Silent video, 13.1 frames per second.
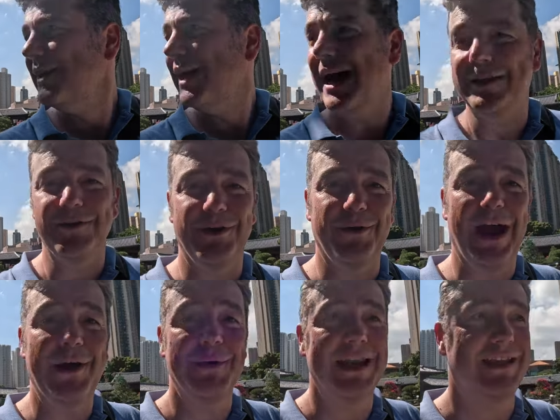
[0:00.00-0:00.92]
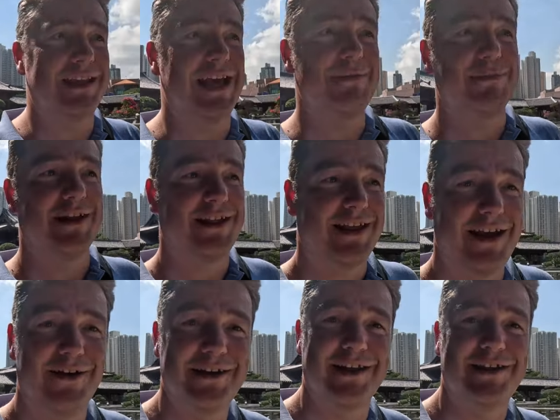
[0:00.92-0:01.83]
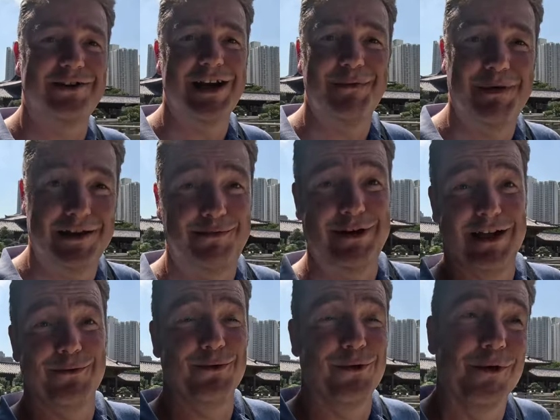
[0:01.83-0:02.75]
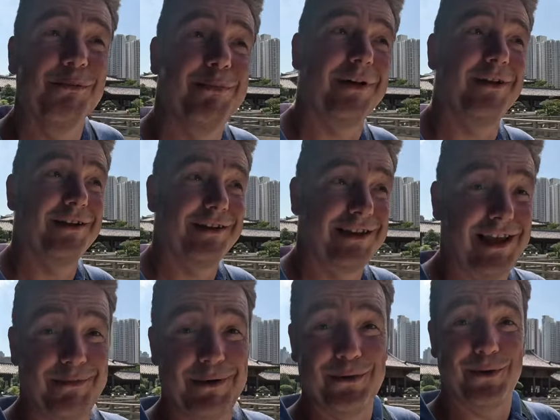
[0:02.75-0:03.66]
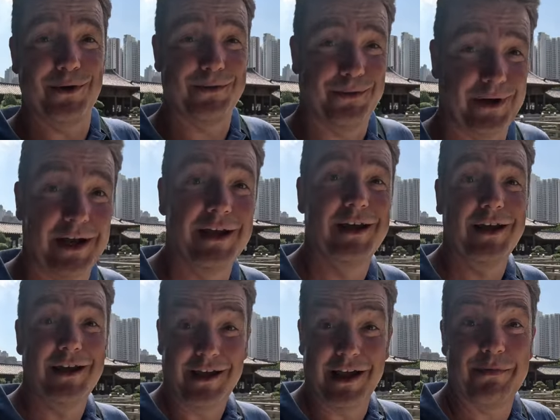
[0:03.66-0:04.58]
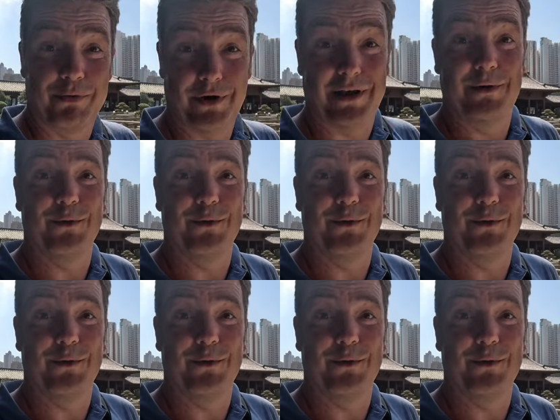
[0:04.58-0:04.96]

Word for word: I don't know how many times I say it on this trip, it's pretty warm, but take my word for it, it's pretty